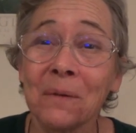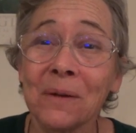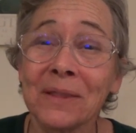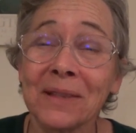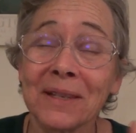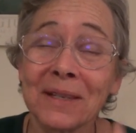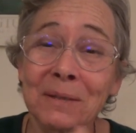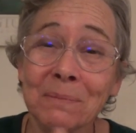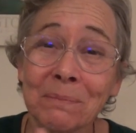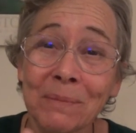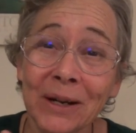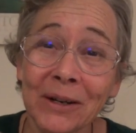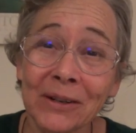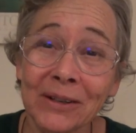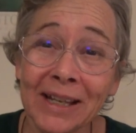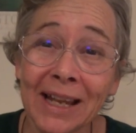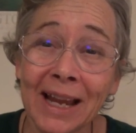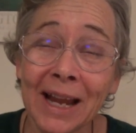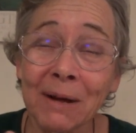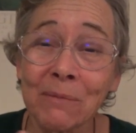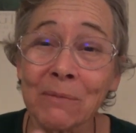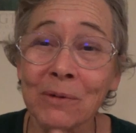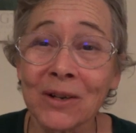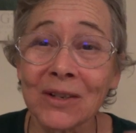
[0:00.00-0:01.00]
with the spare
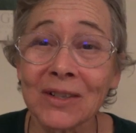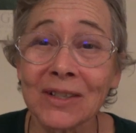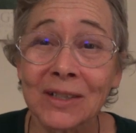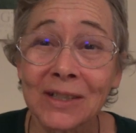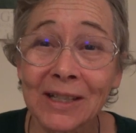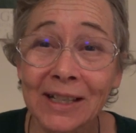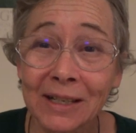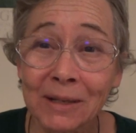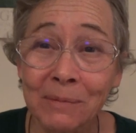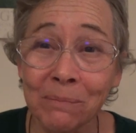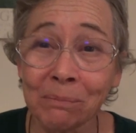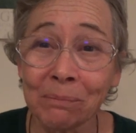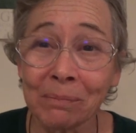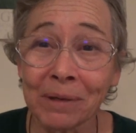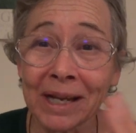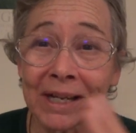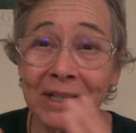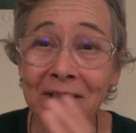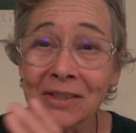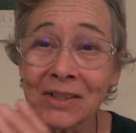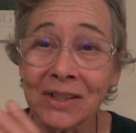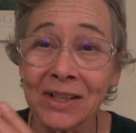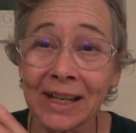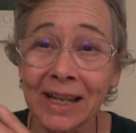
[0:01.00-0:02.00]
cameras
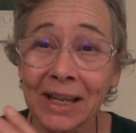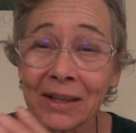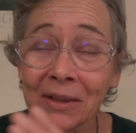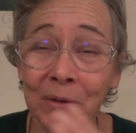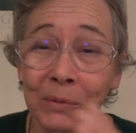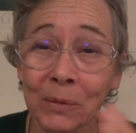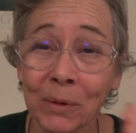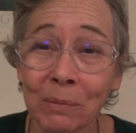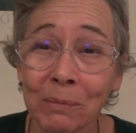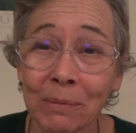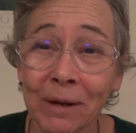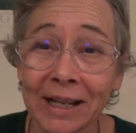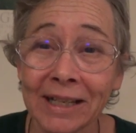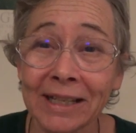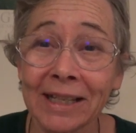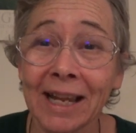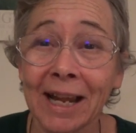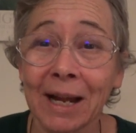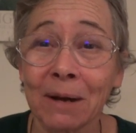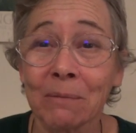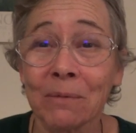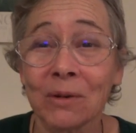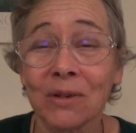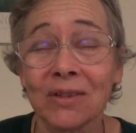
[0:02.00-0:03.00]
meshed together with my
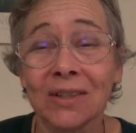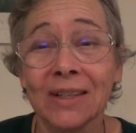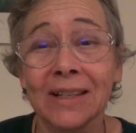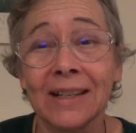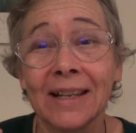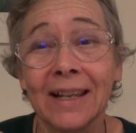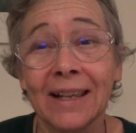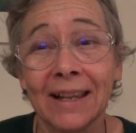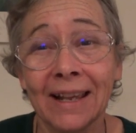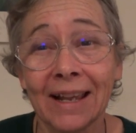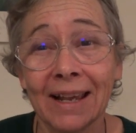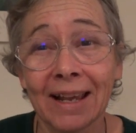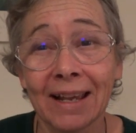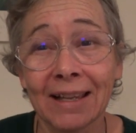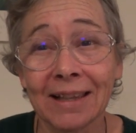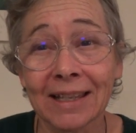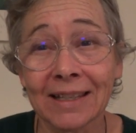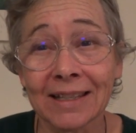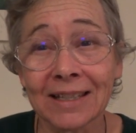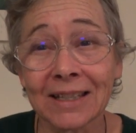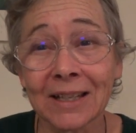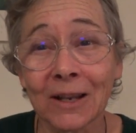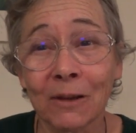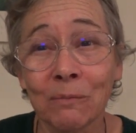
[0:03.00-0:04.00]
cameras and
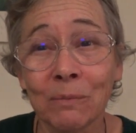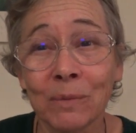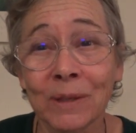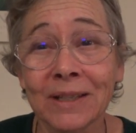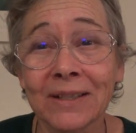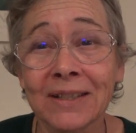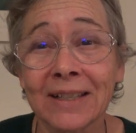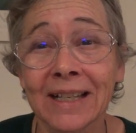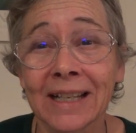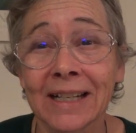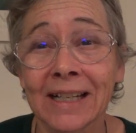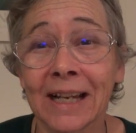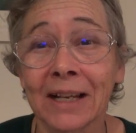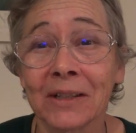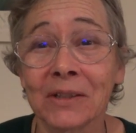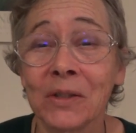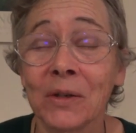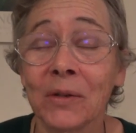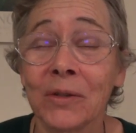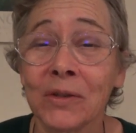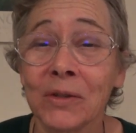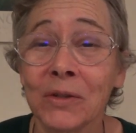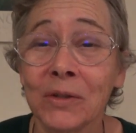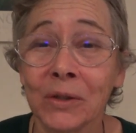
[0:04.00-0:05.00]
the stuff being sent out
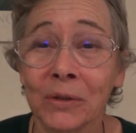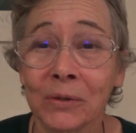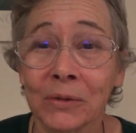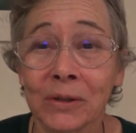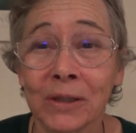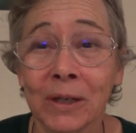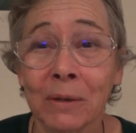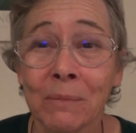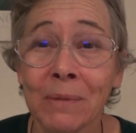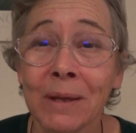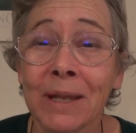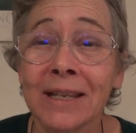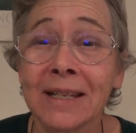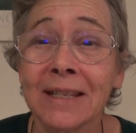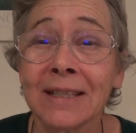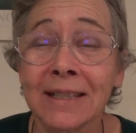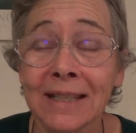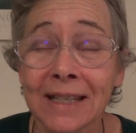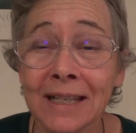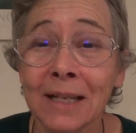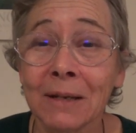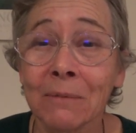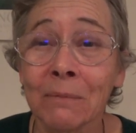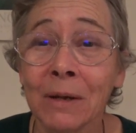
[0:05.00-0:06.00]
to the children, it may
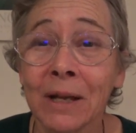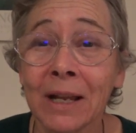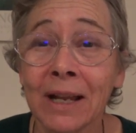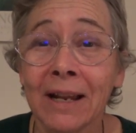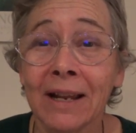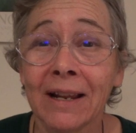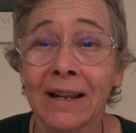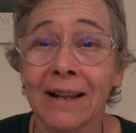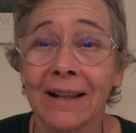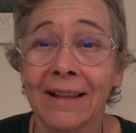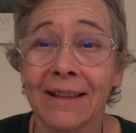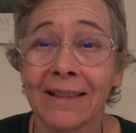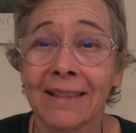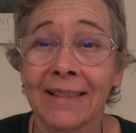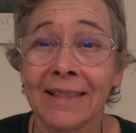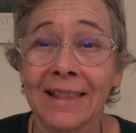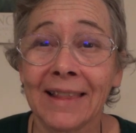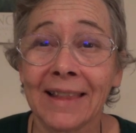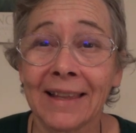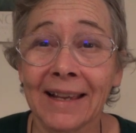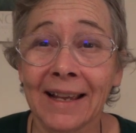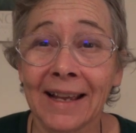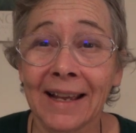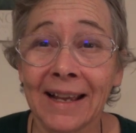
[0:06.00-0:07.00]
seem
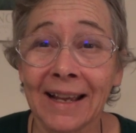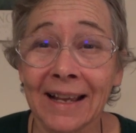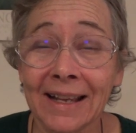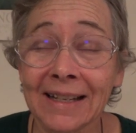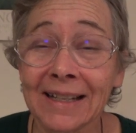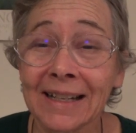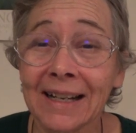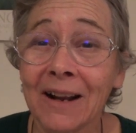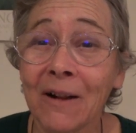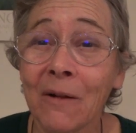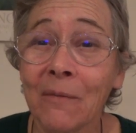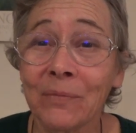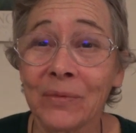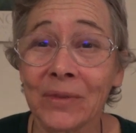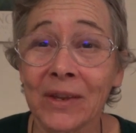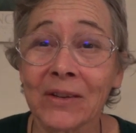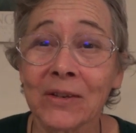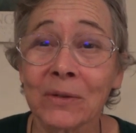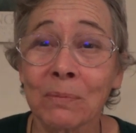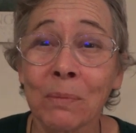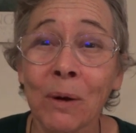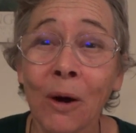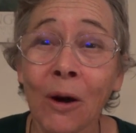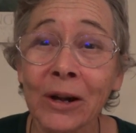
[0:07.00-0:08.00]
that
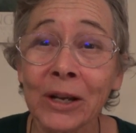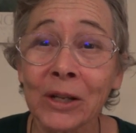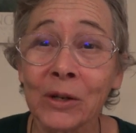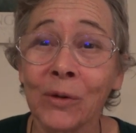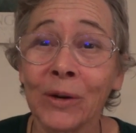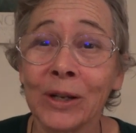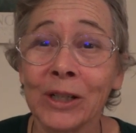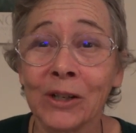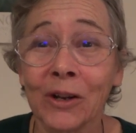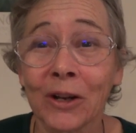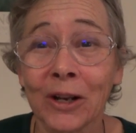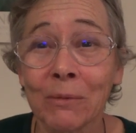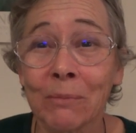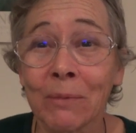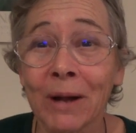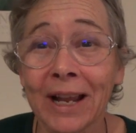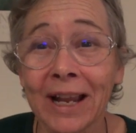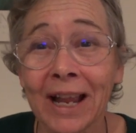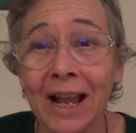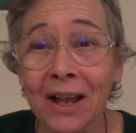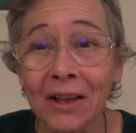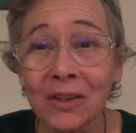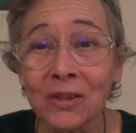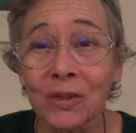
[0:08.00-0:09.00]
there's party going on at my
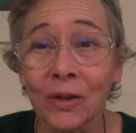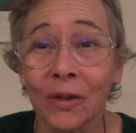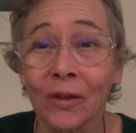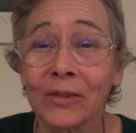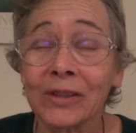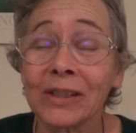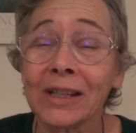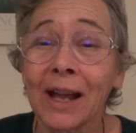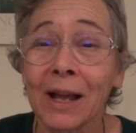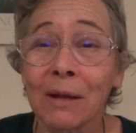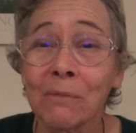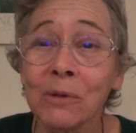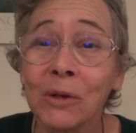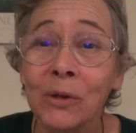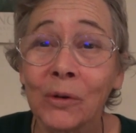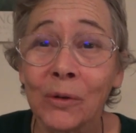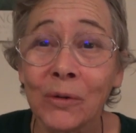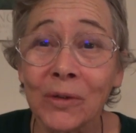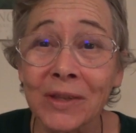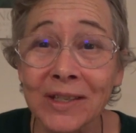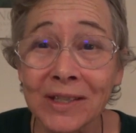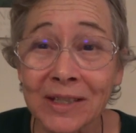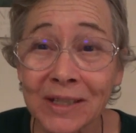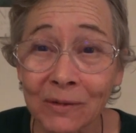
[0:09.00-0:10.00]
house all the time. You know,
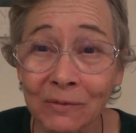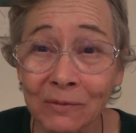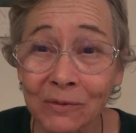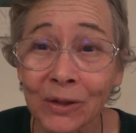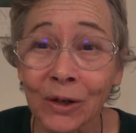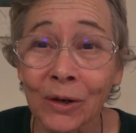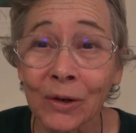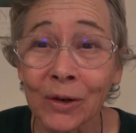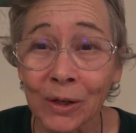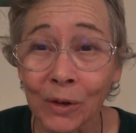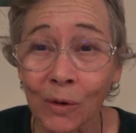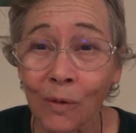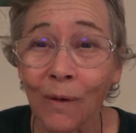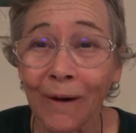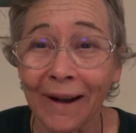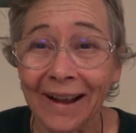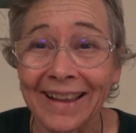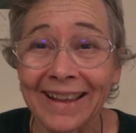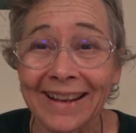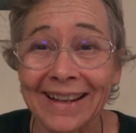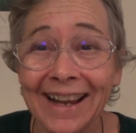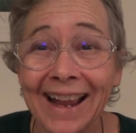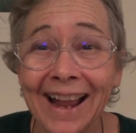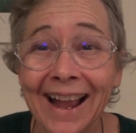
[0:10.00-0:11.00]
this is a very
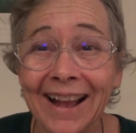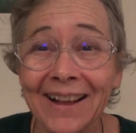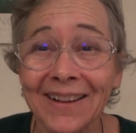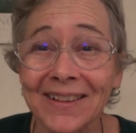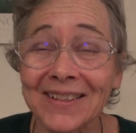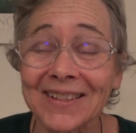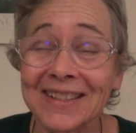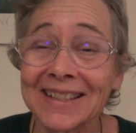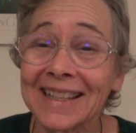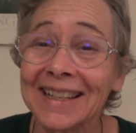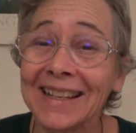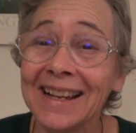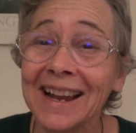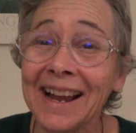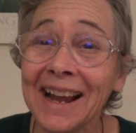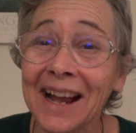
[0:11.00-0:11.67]
quiet house.